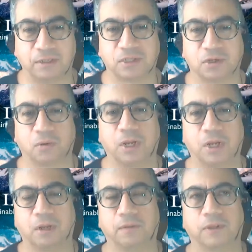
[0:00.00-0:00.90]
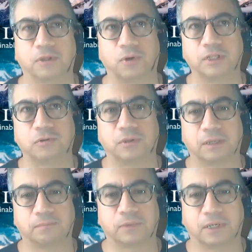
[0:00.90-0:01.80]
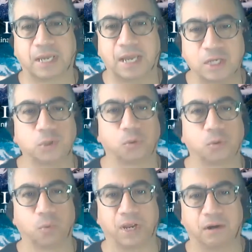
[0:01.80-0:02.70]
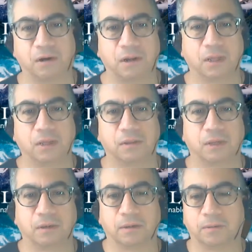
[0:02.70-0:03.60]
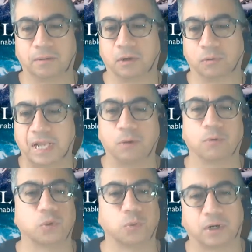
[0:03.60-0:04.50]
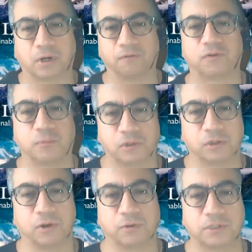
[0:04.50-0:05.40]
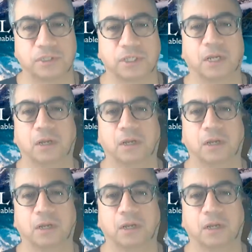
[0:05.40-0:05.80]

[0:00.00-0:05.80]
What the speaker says: So the trend to the casual wear, the lounge wear, comfortable clothes,